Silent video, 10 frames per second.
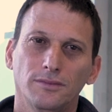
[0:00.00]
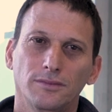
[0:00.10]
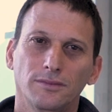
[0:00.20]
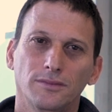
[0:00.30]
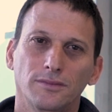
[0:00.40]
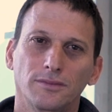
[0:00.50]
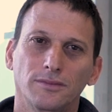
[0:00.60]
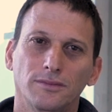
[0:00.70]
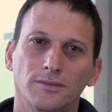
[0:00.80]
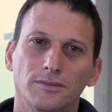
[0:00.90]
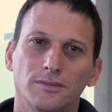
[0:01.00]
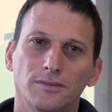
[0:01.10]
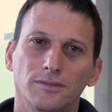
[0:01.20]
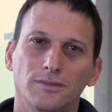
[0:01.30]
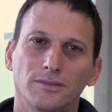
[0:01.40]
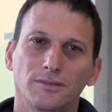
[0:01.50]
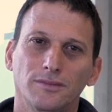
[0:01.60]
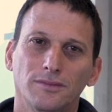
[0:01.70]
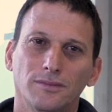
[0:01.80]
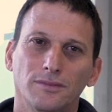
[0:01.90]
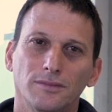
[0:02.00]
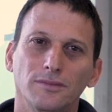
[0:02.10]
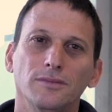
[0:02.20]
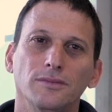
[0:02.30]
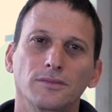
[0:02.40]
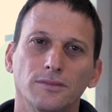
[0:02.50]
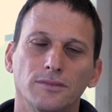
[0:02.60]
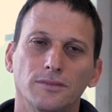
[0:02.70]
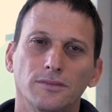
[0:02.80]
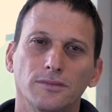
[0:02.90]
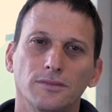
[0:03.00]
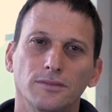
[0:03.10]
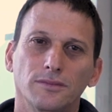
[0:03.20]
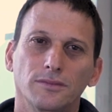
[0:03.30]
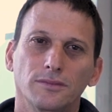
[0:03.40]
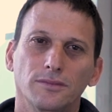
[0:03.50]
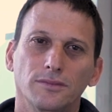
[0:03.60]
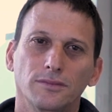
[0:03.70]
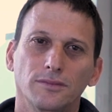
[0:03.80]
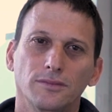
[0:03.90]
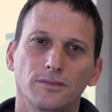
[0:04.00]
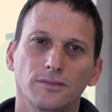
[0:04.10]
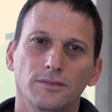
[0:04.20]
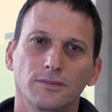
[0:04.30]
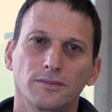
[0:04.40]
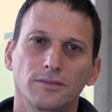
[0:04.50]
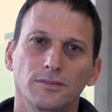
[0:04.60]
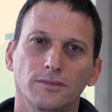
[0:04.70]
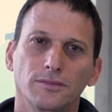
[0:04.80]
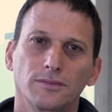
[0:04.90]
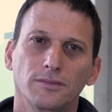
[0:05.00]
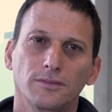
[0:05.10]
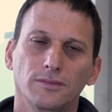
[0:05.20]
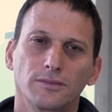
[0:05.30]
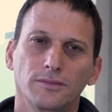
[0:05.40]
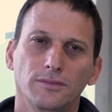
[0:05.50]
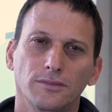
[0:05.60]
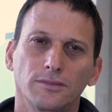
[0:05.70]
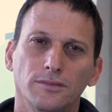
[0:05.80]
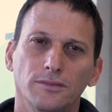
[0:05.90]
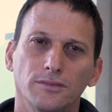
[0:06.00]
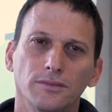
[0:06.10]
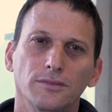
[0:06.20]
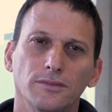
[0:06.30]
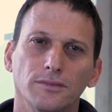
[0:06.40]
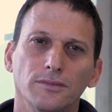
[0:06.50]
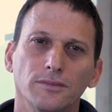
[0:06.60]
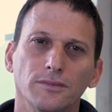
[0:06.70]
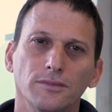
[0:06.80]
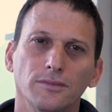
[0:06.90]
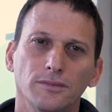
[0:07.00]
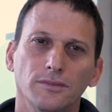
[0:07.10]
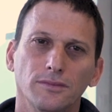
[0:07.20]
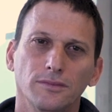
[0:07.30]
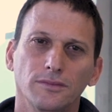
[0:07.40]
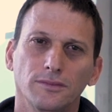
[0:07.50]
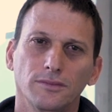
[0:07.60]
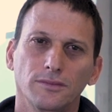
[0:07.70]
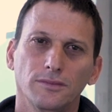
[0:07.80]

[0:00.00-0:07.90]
(silent)